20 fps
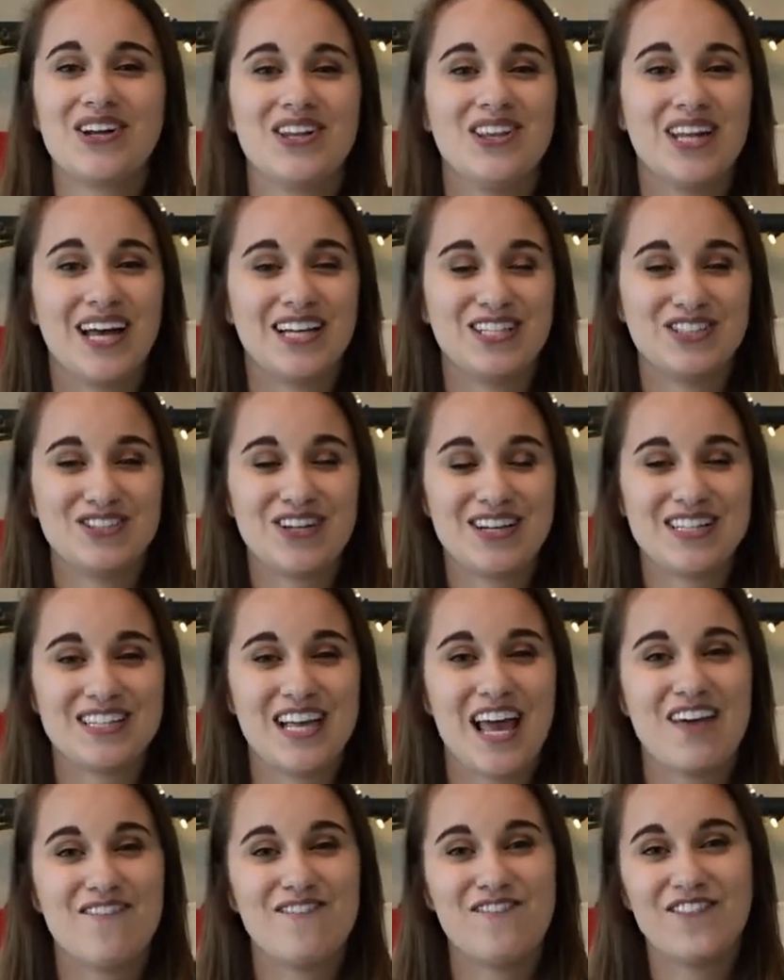in that dress
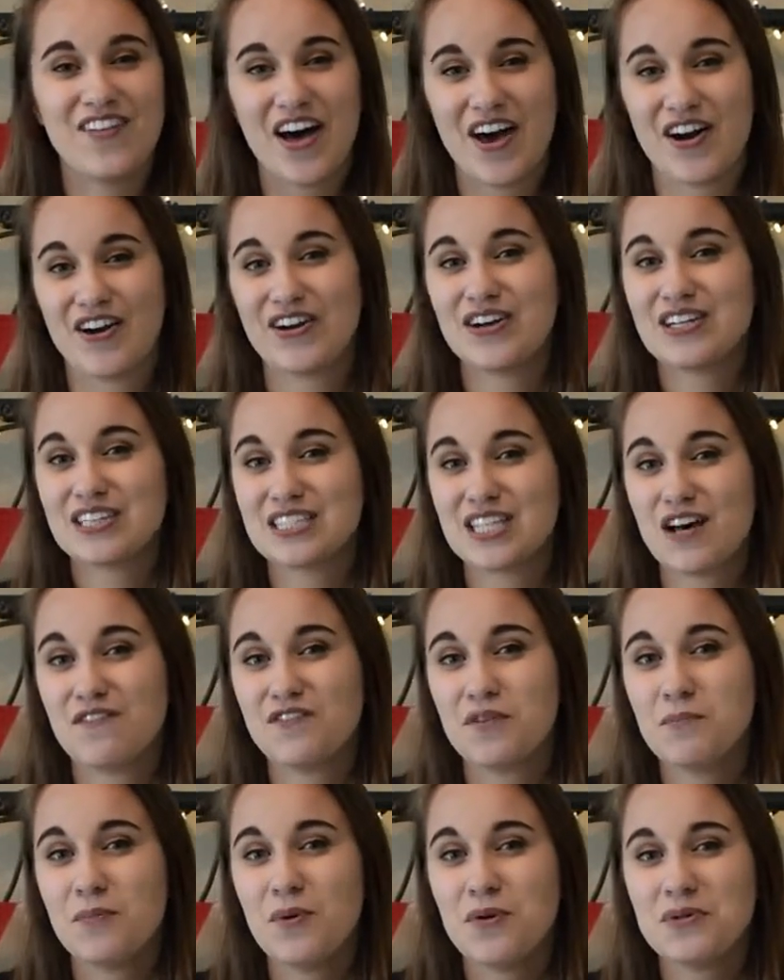and flatter
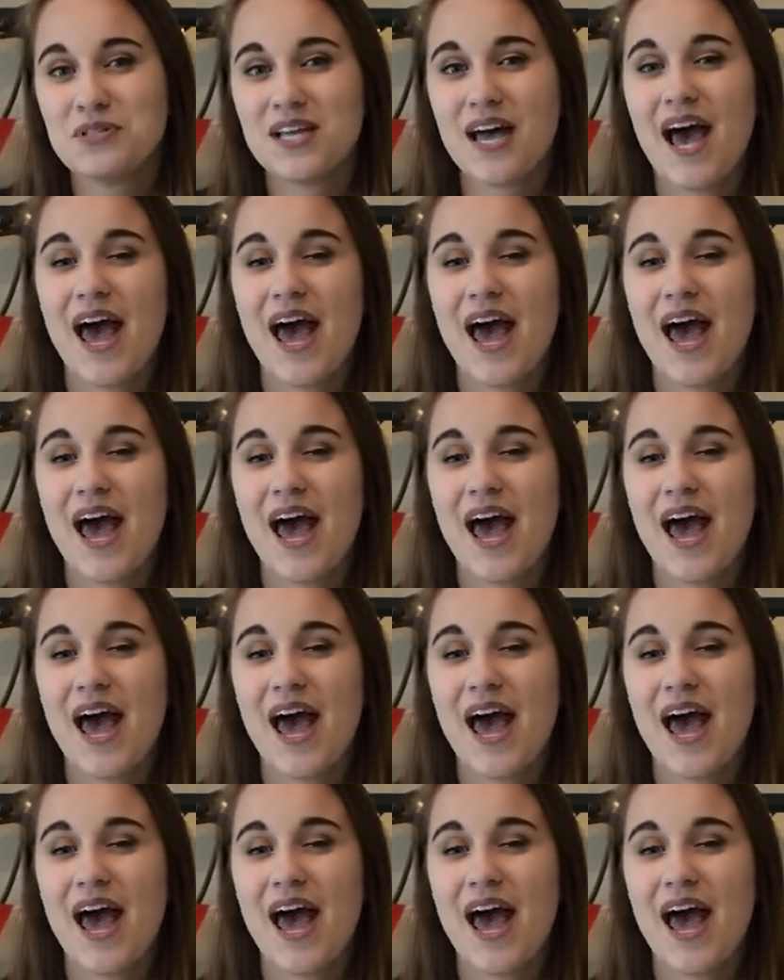yourself the most,